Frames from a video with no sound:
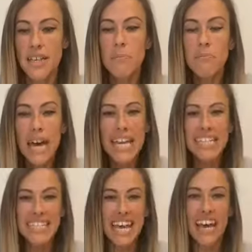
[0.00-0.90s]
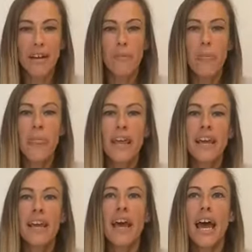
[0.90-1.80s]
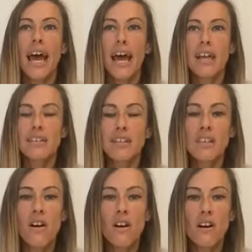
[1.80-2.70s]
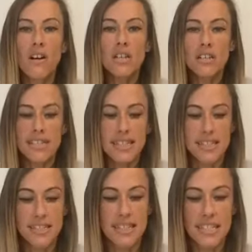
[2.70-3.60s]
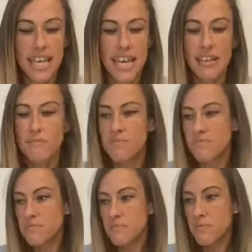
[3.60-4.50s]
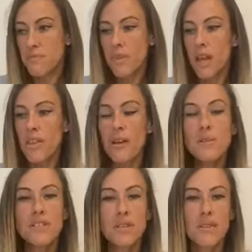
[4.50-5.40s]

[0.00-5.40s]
Your mindset and your consistency, those two